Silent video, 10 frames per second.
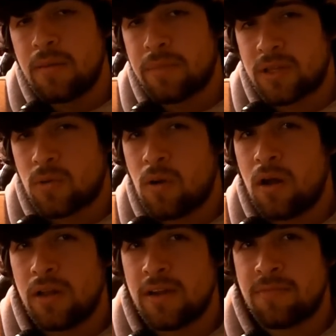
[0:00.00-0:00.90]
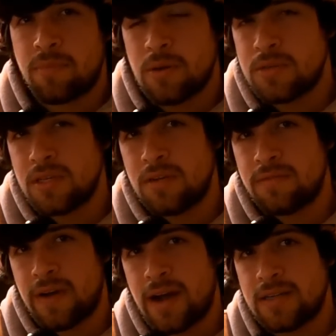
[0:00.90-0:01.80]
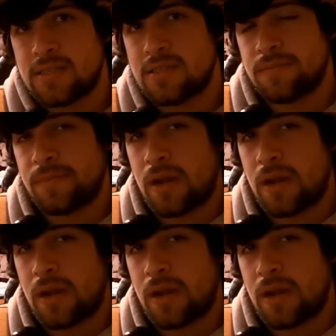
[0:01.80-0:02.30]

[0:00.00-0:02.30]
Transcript: But the quality of protein, fats,